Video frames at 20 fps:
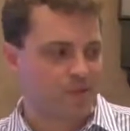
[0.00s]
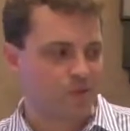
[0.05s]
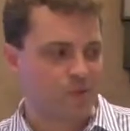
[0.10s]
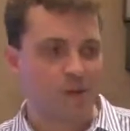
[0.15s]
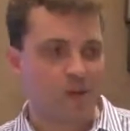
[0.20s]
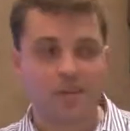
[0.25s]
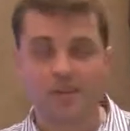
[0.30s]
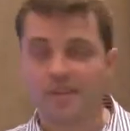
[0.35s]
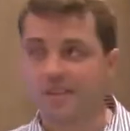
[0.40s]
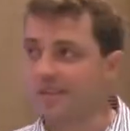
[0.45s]

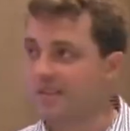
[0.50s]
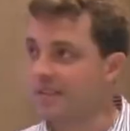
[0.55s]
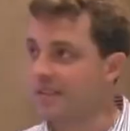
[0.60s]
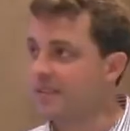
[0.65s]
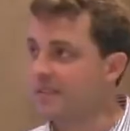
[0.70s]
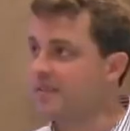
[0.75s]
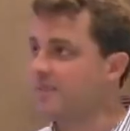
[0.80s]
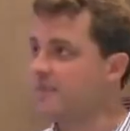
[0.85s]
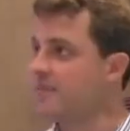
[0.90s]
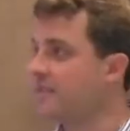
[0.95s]
well. These
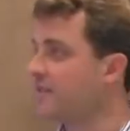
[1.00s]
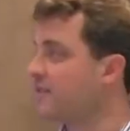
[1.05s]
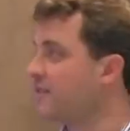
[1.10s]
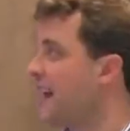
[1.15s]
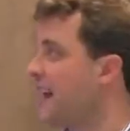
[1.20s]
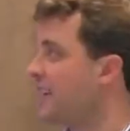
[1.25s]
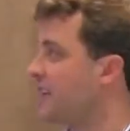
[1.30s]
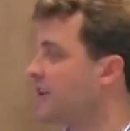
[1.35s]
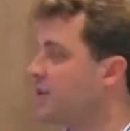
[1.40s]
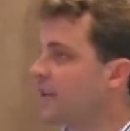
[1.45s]

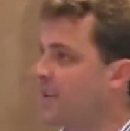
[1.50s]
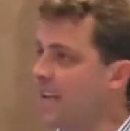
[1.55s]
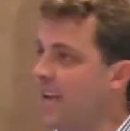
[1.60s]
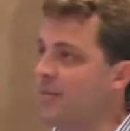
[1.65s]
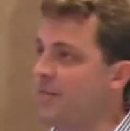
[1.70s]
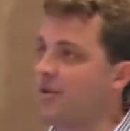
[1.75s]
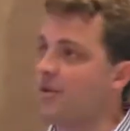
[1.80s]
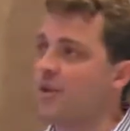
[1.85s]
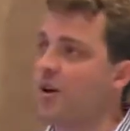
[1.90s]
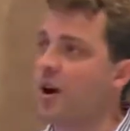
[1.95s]
Vadio
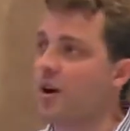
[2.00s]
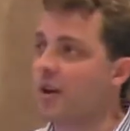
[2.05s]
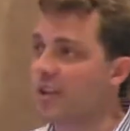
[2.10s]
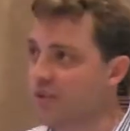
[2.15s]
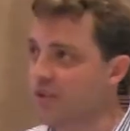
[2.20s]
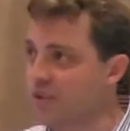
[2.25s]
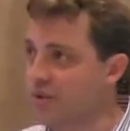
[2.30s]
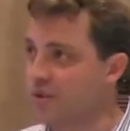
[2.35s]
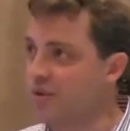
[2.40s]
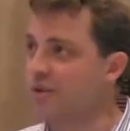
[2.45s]
cameras are
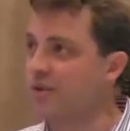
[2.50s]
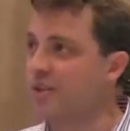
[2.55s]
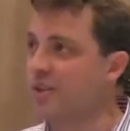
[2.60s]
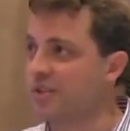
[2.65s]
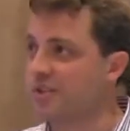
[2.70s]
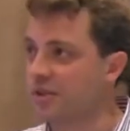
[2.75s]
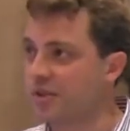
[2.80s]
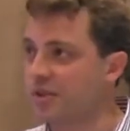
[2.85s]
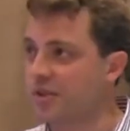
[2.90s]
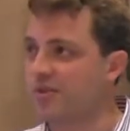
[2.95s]

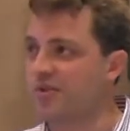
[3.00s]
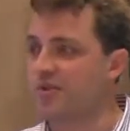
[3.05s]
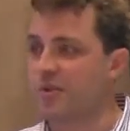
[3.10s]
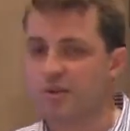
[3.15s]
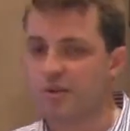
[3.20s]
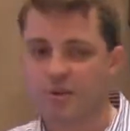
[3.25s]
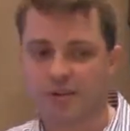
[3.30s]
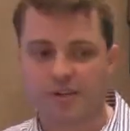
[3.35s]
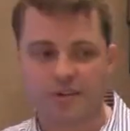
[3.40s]
RS-232 controlled.